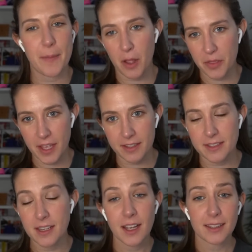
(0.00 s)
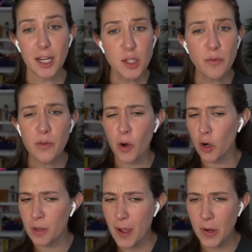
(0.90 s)
about this. Let us know if you've
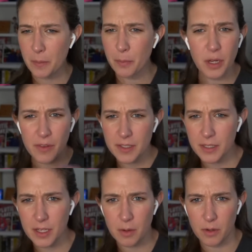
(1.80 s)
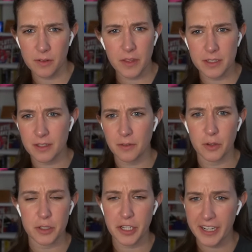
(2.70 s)
heard about it previously or if this is the
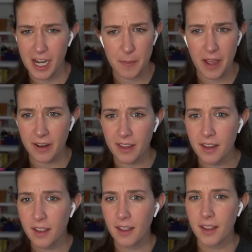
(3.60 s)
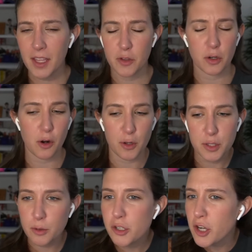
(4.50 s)
first you're hearing about it you're
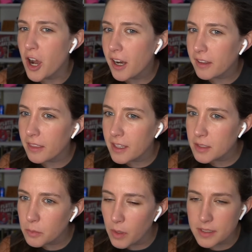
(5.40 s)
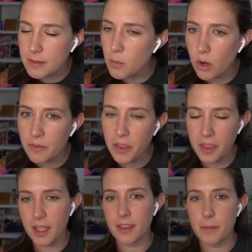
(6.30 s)
also shocked that this wasn't more of a
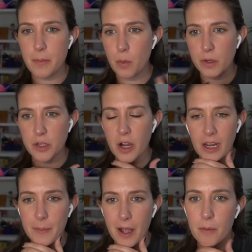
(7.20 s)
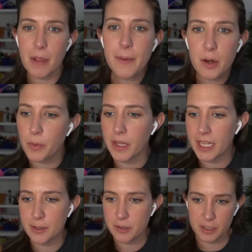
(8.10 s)
thing that people were talking about. Maybe it really
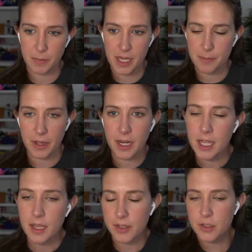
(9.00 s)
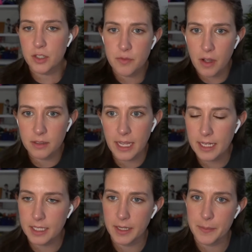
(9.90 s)
is just me, but this just felt
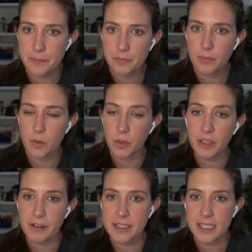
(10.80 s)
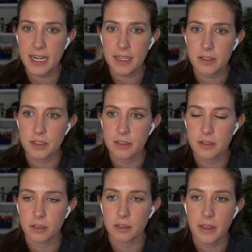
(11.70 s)
like um, really fascinating to,
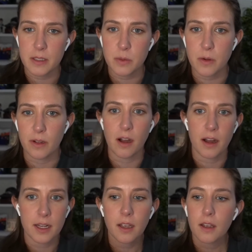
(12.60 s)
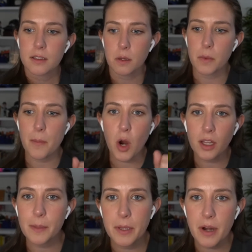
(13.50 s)
to learn that this was going on. So I'm, I'm
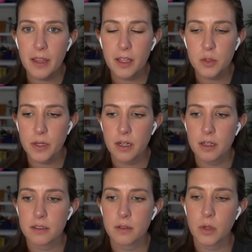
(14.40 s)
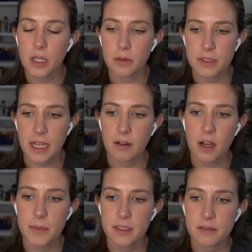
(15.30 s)
Carly P. Reilly on Twitter. What are you, Zach
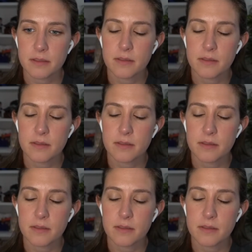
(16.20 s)
Graumann?